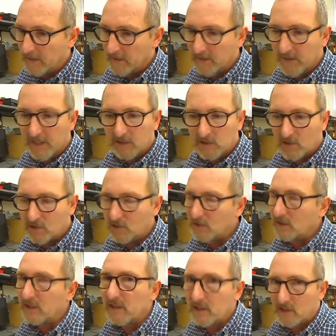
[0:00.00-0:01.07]
that
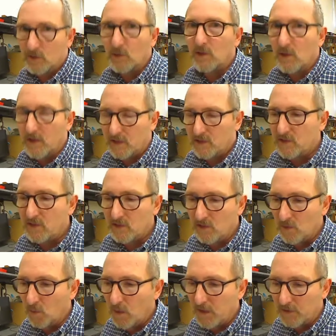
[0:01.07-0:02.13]
certainly doesn't look like
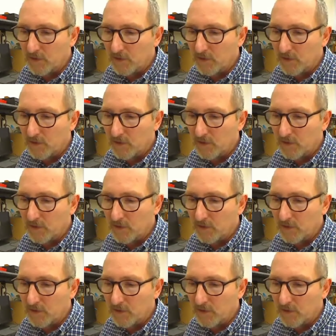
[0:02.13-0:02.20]
61